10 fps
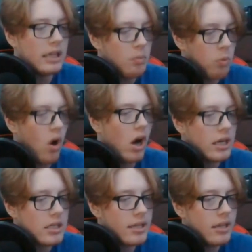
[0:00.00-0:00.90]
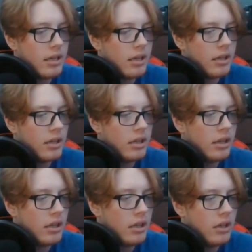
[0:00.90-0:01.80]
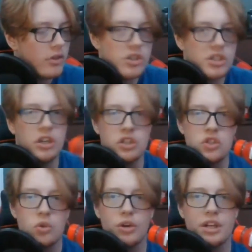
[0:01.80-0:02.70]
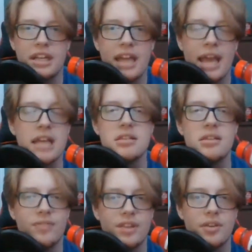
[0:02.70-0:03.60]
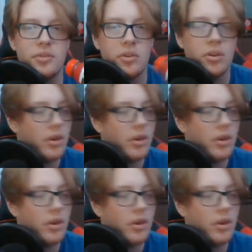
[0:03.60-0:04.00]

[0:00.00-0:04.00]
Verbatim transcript: want just an assorted case of this.